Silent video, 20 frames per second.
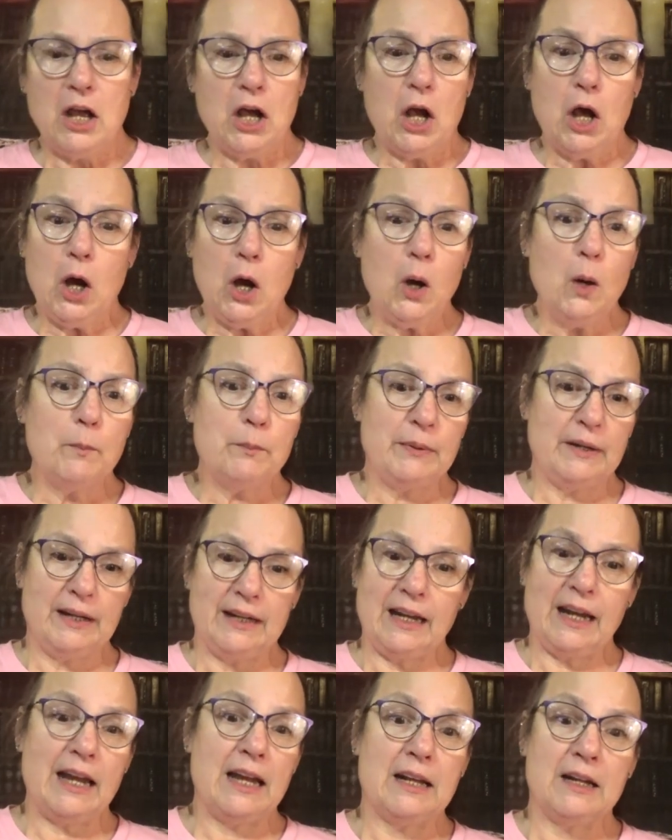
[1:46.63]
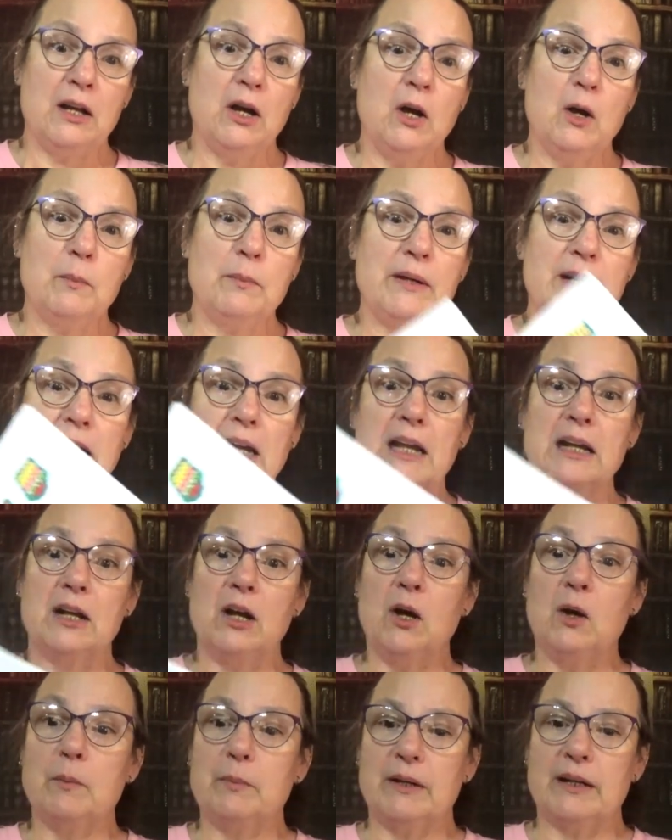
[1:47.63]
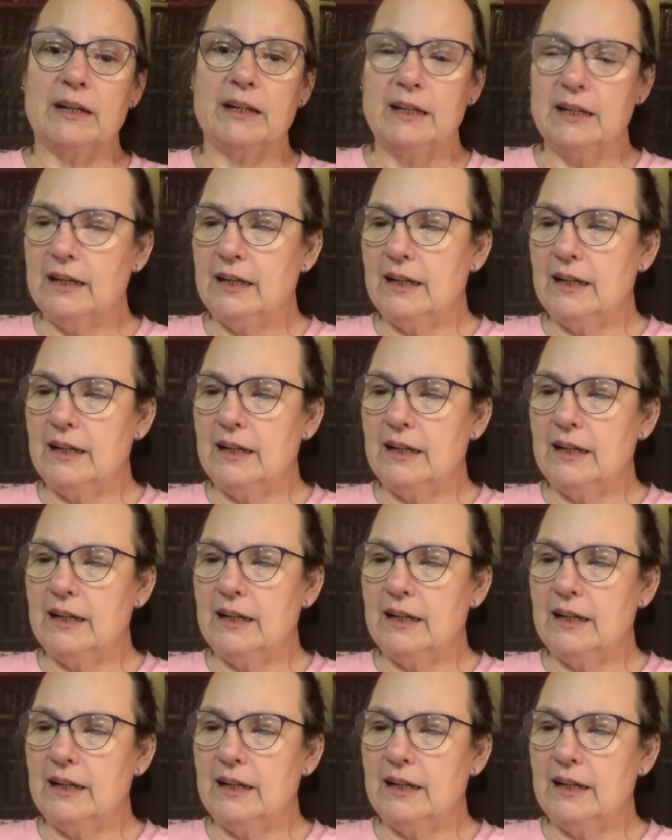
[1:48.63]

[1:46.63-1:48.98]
hoping and hoping and hoping